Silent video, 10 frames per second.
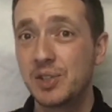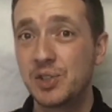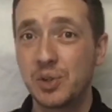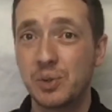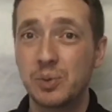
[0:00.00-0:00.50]

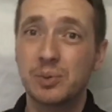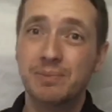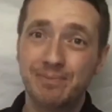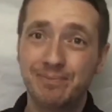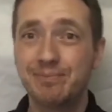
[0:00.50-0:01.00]

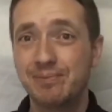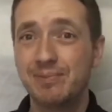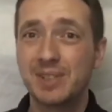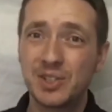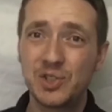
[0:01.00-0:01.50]
So
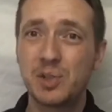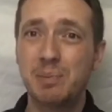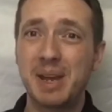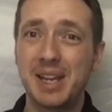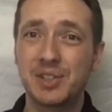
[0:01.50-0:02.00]
it just
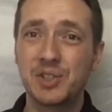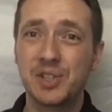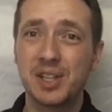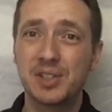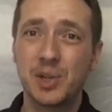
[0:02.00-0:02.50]

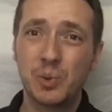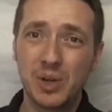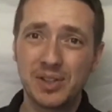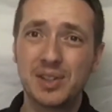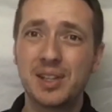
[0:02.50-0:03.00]
depends. Do you
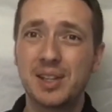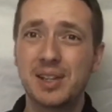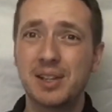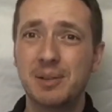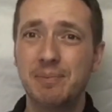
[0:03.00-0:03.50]
want
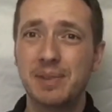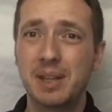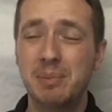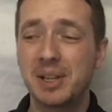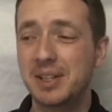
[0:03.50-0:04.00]
the
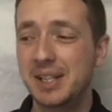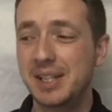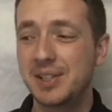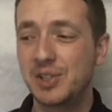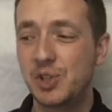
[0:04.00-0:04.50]

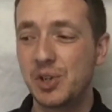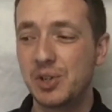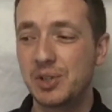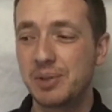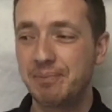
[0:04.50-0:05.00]
ability to
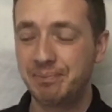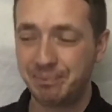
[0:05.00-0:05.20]
shoot